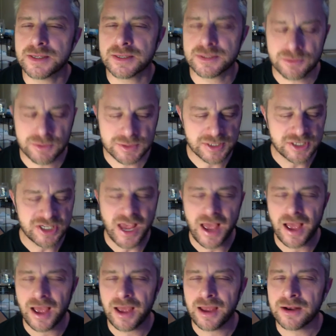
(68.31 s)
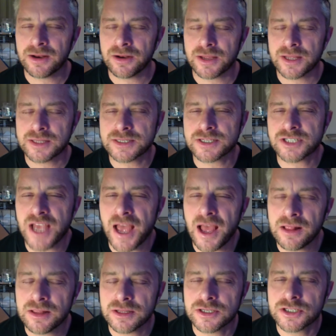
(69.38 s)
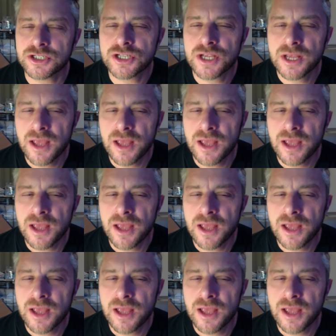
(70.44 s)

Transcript: it's a challenge.